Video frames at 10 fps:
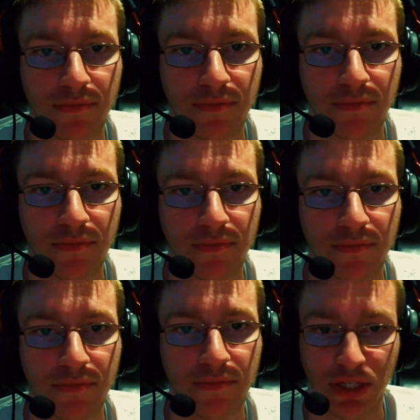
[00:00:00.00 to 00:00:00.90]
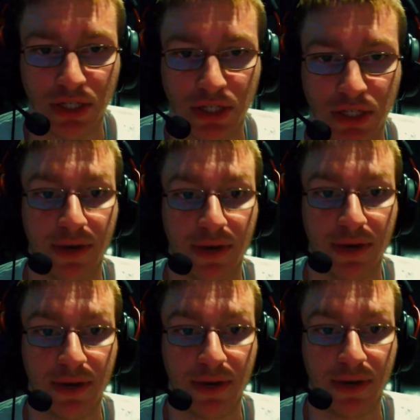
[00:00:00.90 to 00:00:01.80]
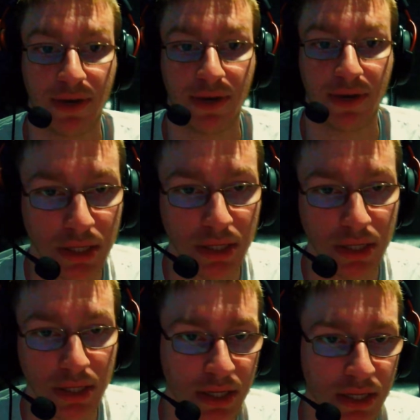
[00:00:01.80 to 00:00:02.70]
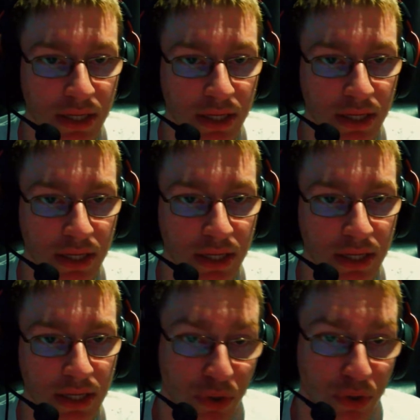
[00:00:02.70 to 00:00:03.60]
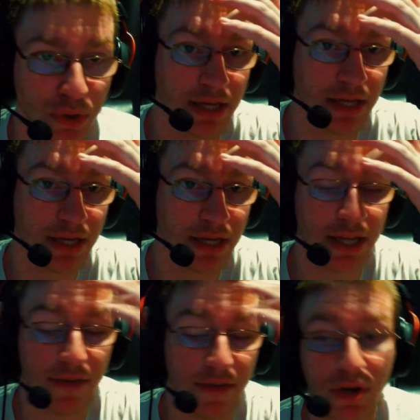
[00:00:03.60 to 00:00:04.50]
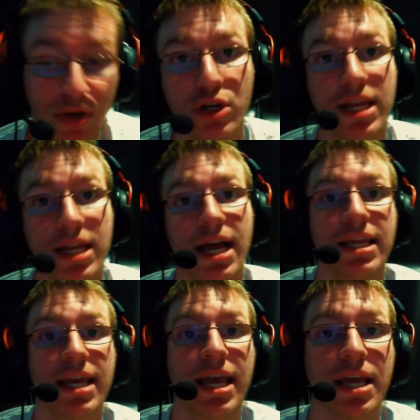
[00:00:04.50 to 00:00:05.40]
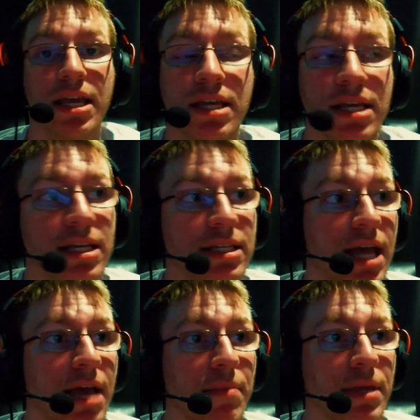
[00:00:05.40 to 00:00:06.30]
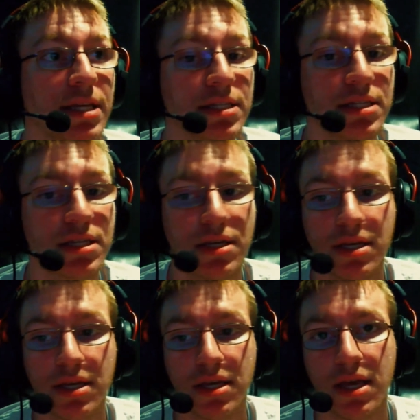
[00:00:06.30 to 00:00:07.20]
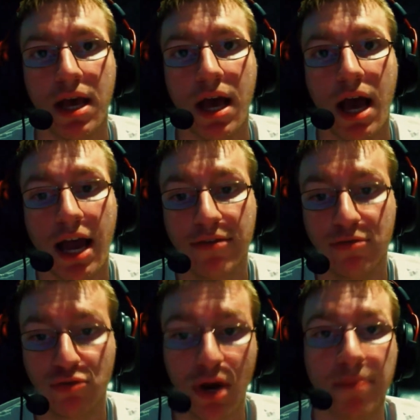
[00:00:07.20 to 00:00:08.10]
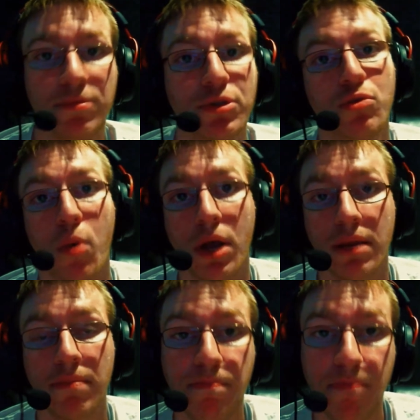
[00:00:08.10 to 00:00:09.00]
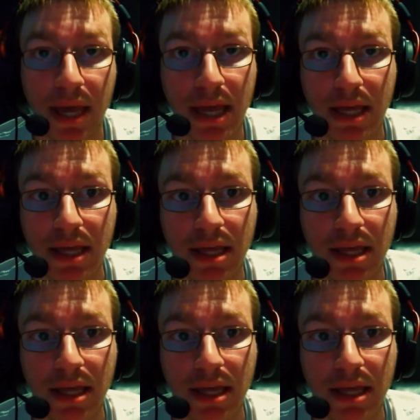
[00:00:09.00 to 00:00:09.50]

Computers can flip and load. Yeah, 4,798. So that means I've dropped quite a bit.